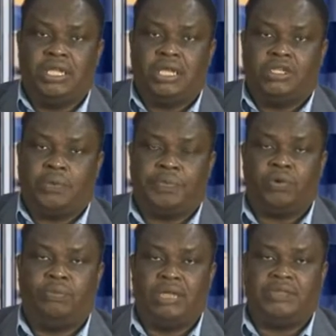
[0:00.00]
the
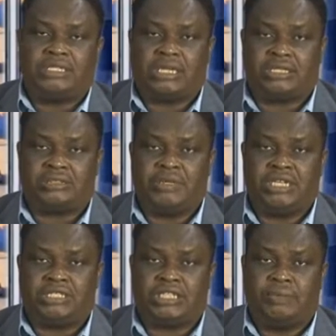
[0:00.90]
problem it has been
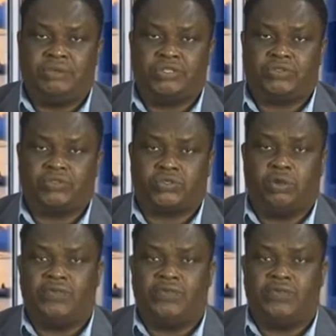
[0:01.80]
established to solve,